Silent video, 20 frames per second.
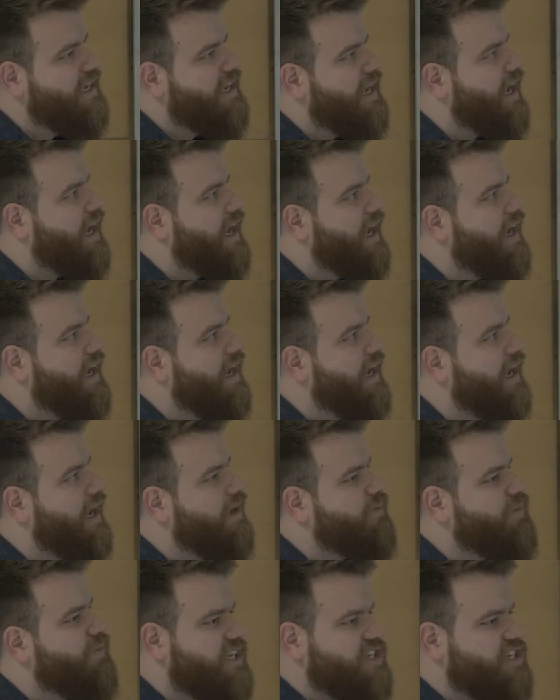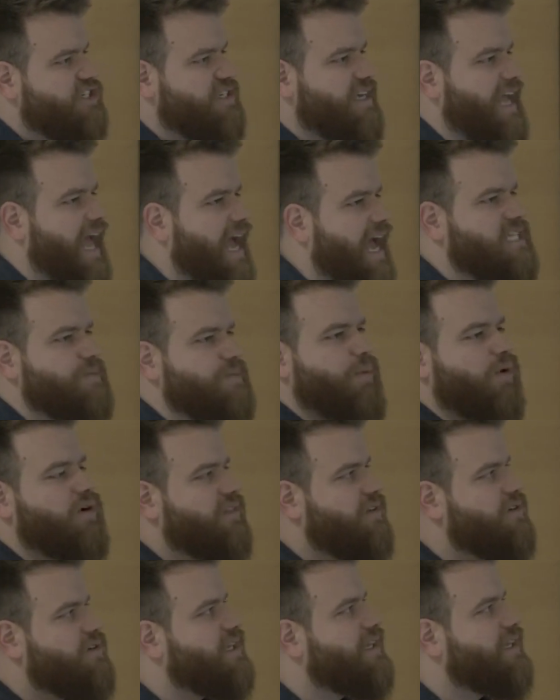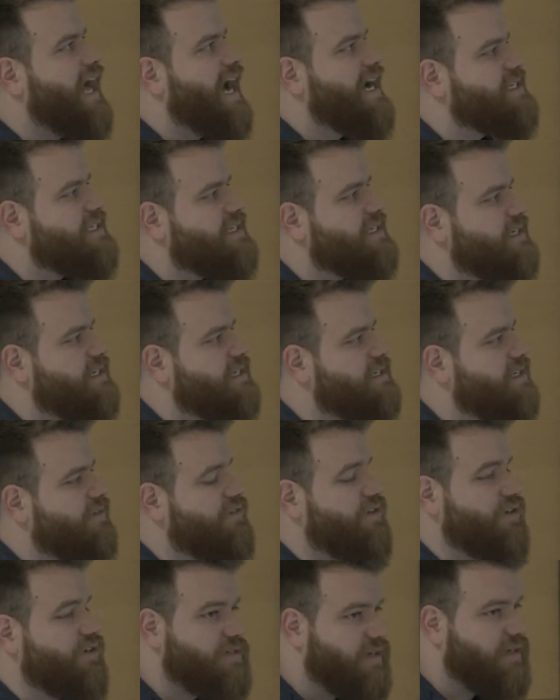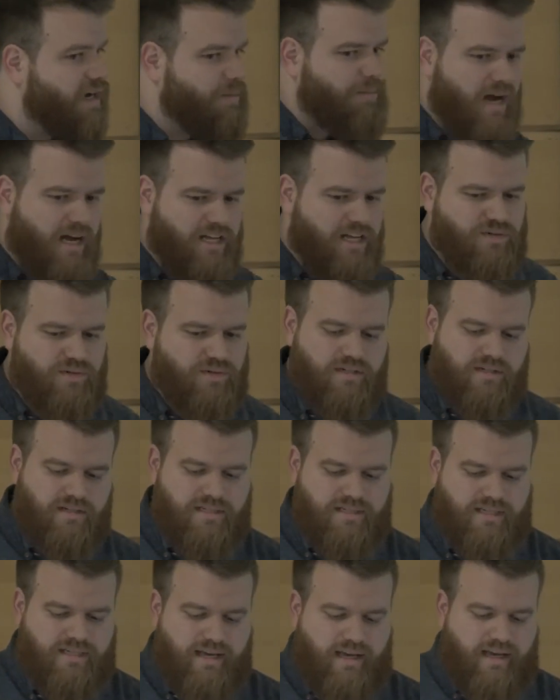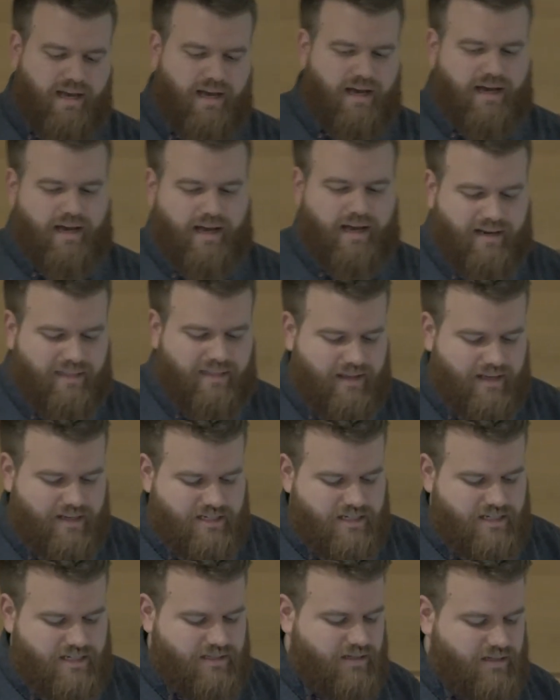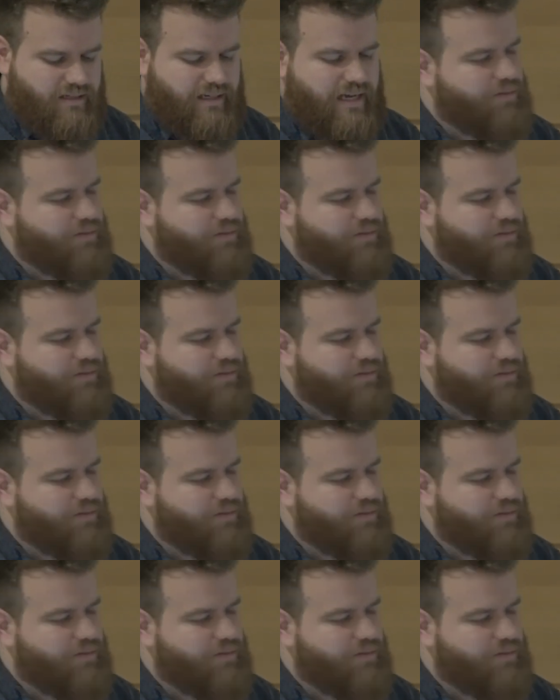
And we can just like export those classes using our modules, and things just start to get